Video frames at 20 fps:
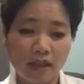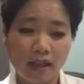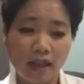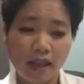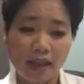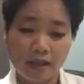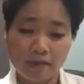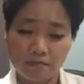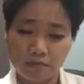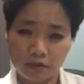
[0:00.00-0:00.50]

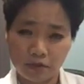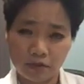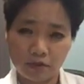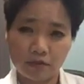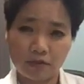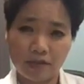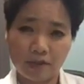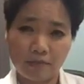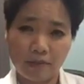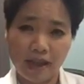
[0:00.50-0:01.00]
and pursue
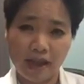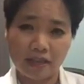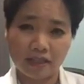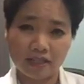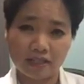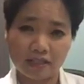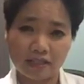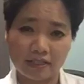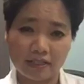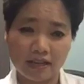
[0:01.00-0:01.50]
their
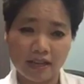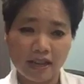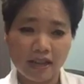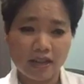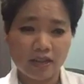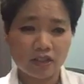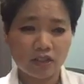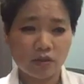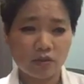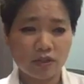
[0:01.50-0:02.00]
passion.
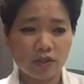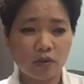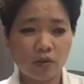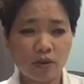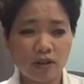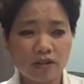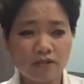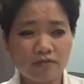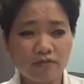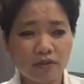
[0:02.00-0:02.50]
So in
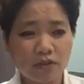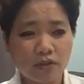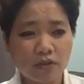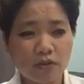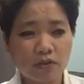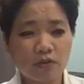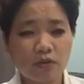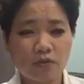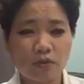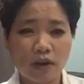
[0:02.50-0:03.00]
order for
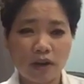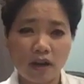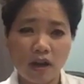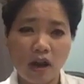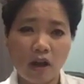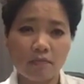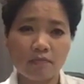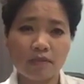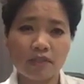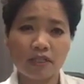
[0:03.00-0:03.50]
you to
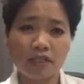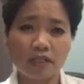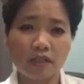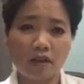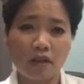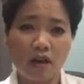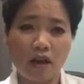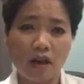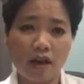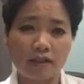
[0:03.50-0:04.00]
accomplish a
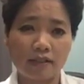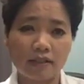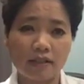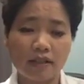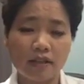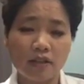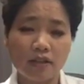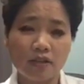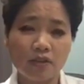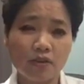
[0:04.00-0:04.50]
lot,
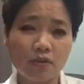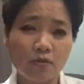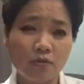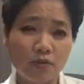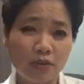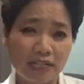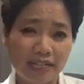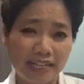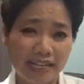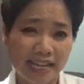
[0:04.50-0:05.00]
you
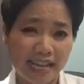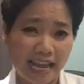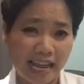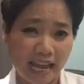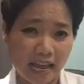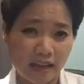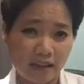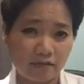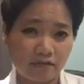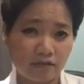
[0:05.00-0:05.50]
really
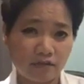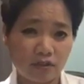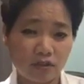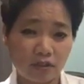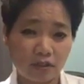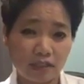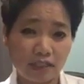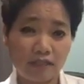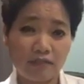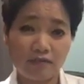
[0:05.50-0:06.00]
have to
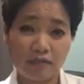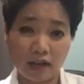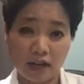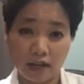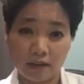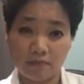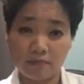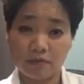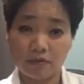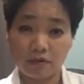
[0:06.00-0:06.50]
live
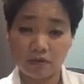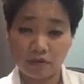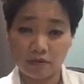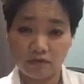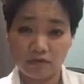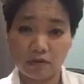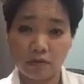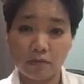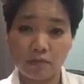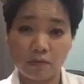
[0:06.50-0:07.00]
up to your
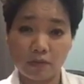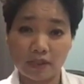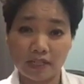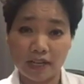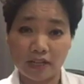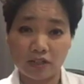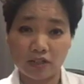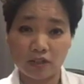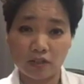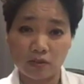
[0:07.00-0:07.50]
full
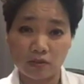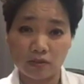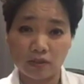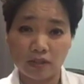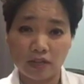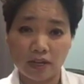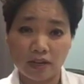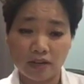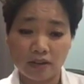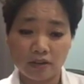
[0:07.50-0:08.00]
potential.
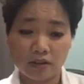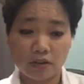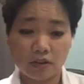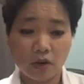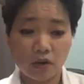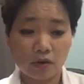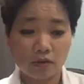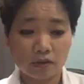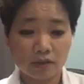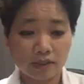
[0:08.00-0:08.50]

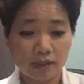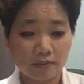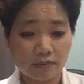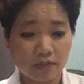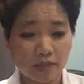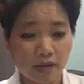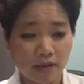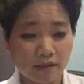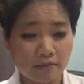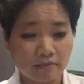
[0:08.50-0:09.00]

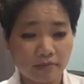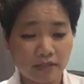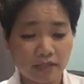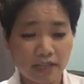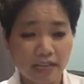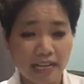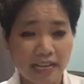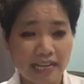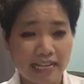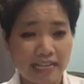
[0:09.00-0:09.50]
Sometimes
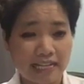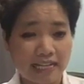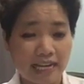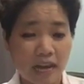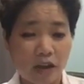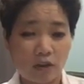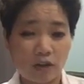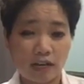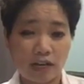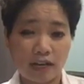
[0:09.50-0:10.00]
in
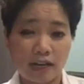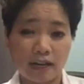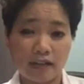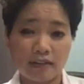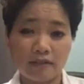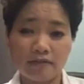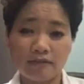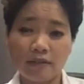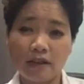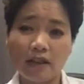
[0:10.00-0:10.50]
our
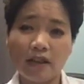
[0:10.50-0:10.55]
life,